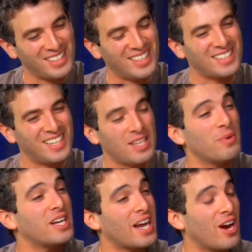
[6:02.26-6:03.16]
Yeah, and then
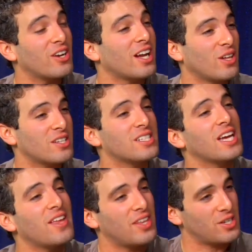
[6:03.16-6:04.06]
when it aired and I lost
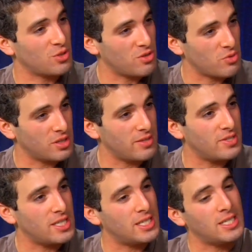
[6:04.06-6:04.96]
again, then I sort of
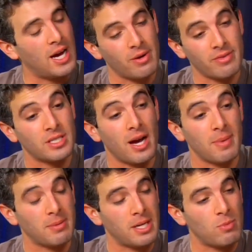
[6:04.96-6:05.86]
relived it. And now every time
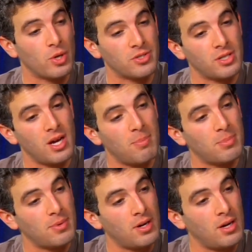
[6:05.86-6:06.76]
anybody brings it up,
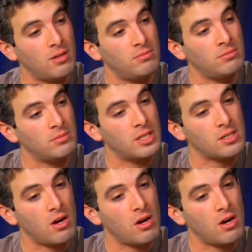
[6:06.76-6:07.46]
it's